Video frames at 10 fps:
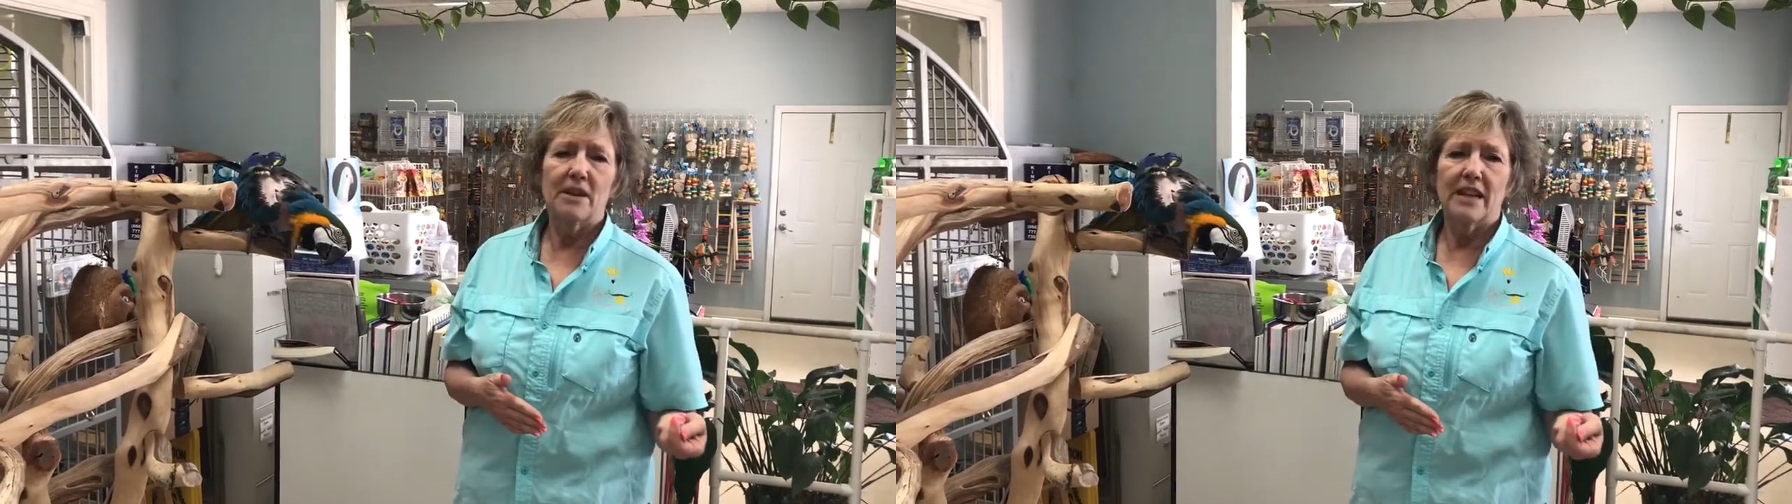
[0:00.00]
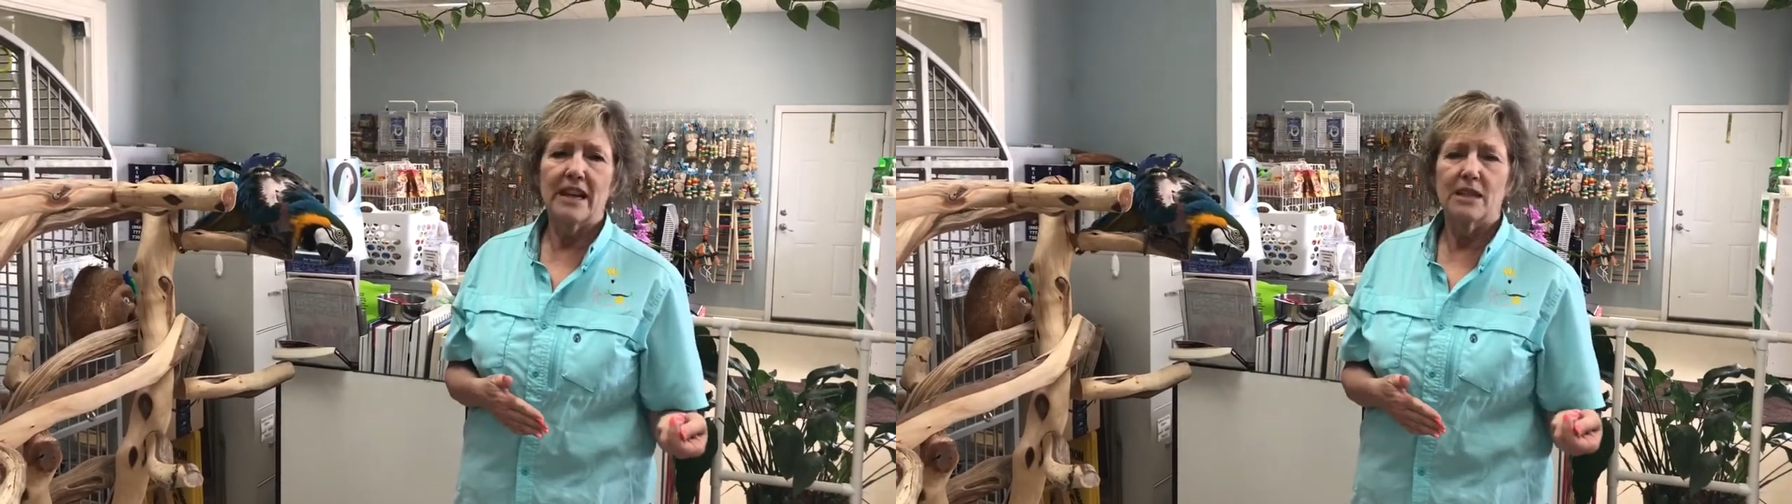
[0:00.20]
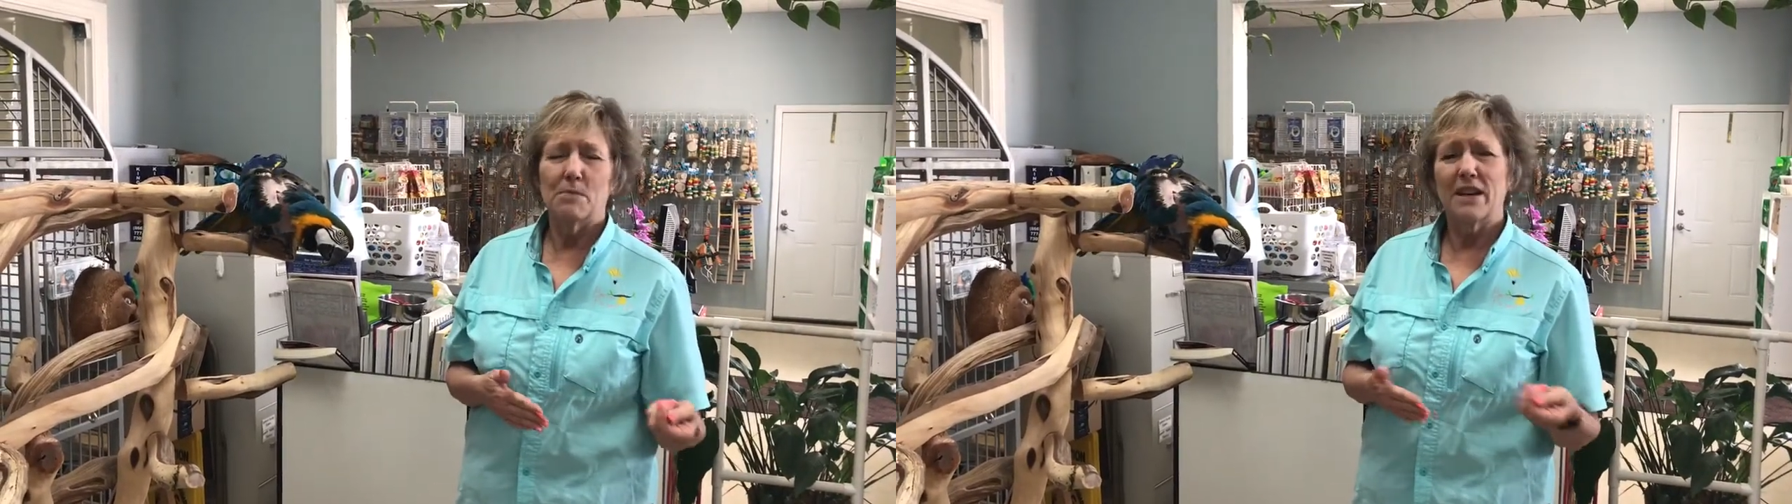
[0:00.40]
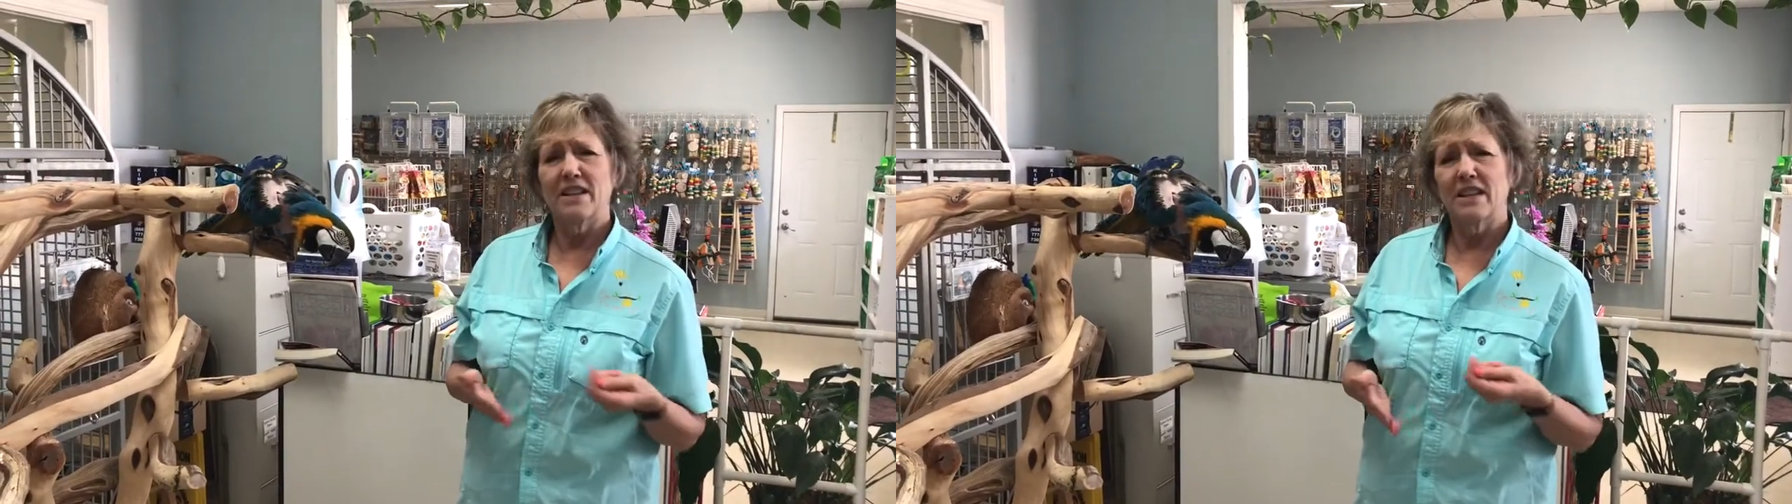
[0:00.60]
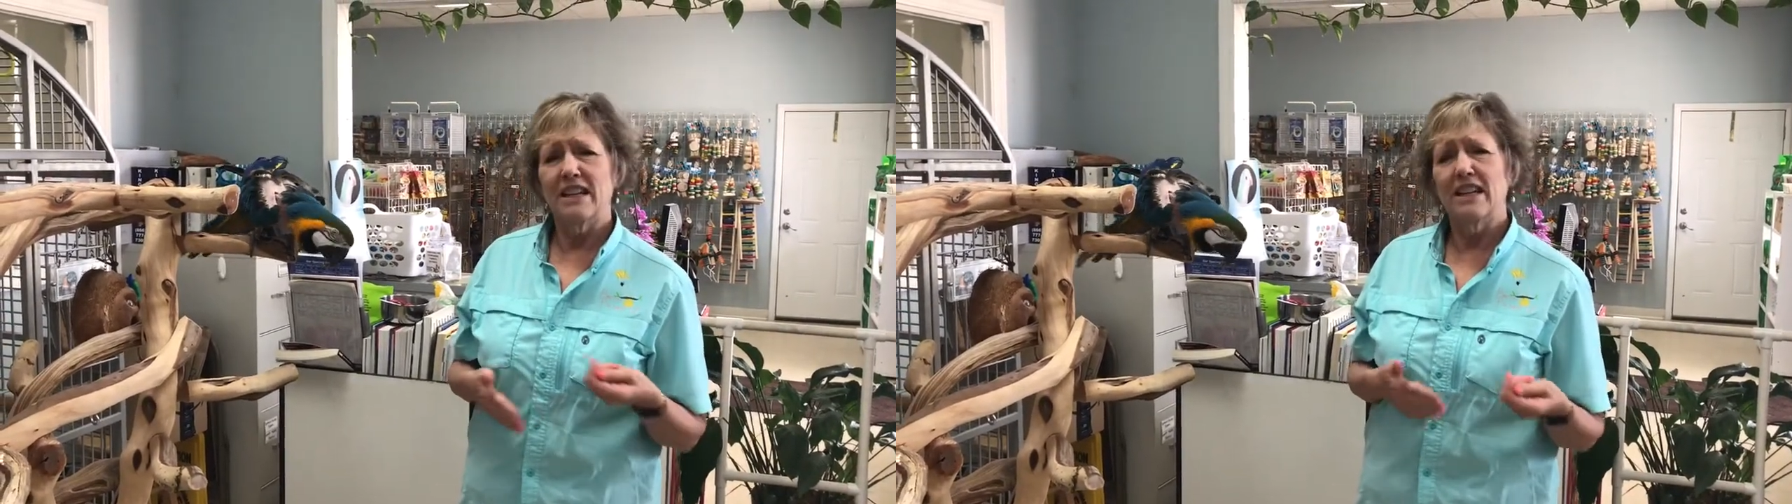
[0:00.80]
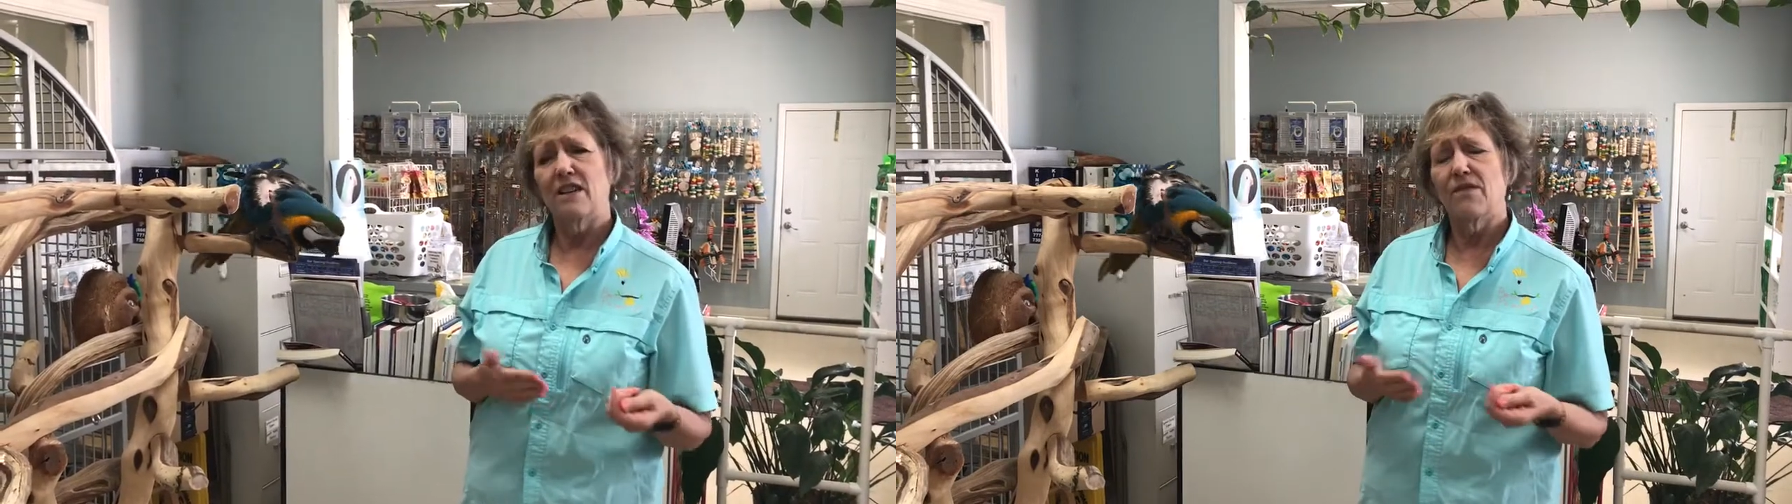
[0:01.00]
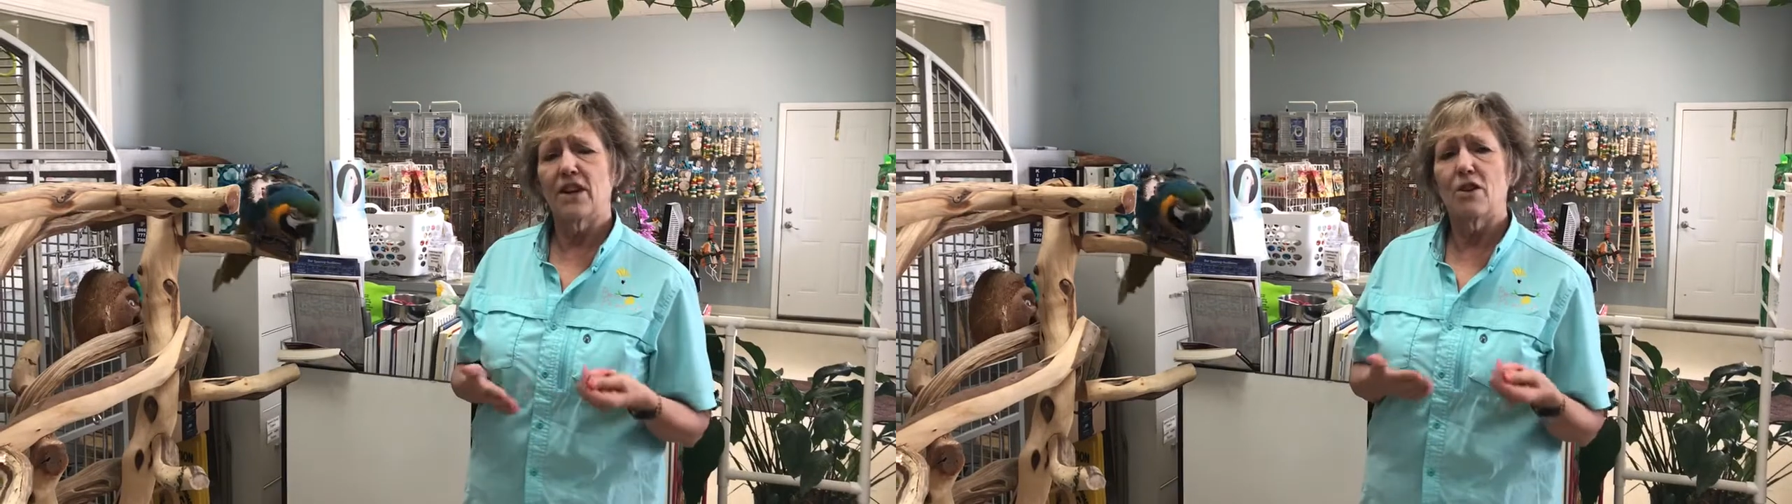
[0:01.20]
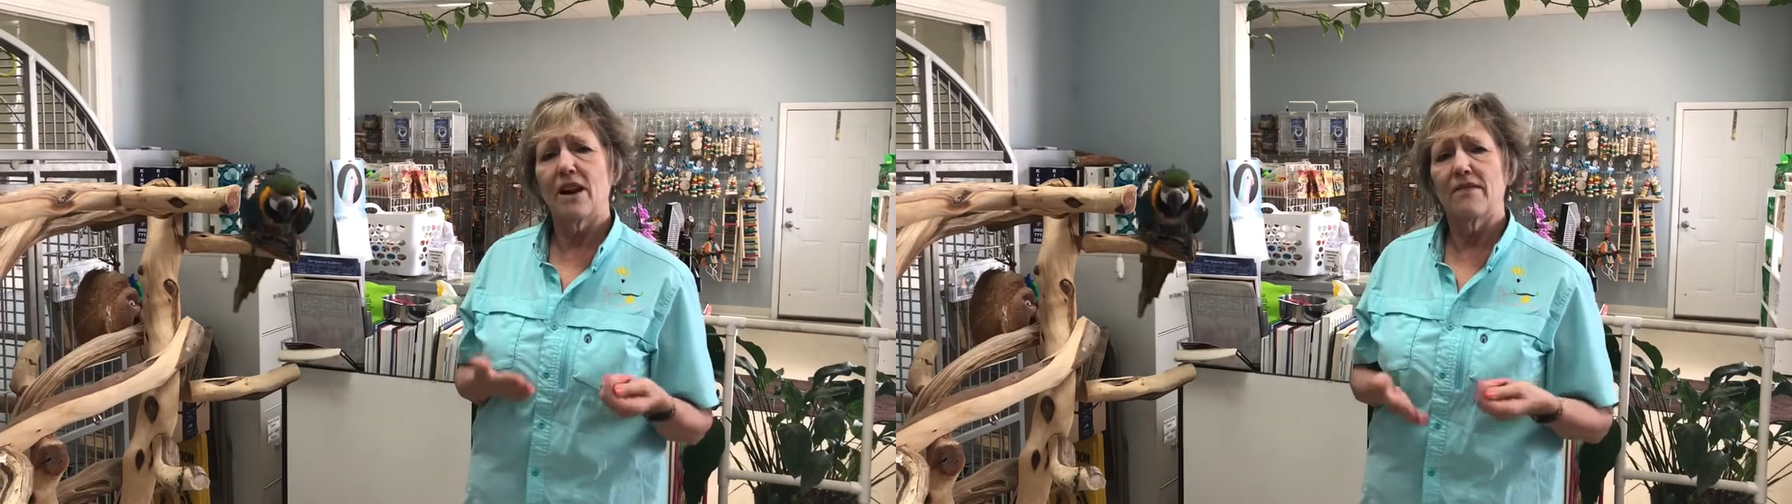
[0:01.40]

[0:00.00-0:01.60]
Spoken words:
of days because it needed to figure out